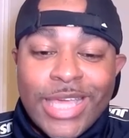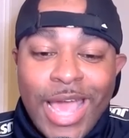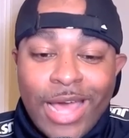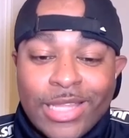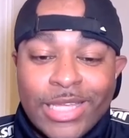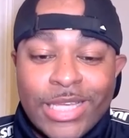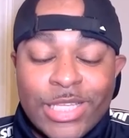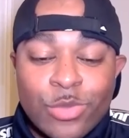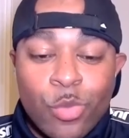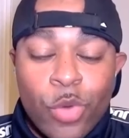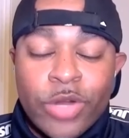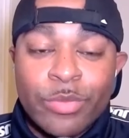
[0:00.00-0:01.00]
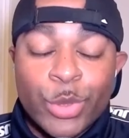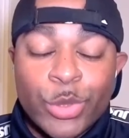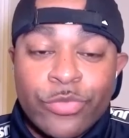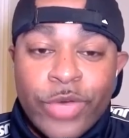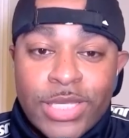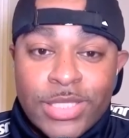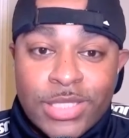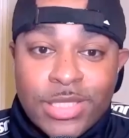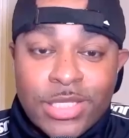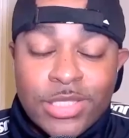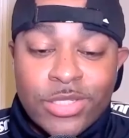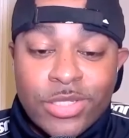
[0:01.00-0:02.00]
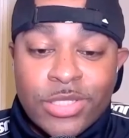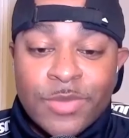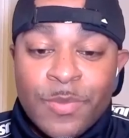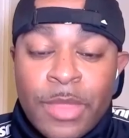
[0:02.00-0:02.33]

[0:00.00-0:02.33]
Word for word: Kali is one of Blueface's sisters.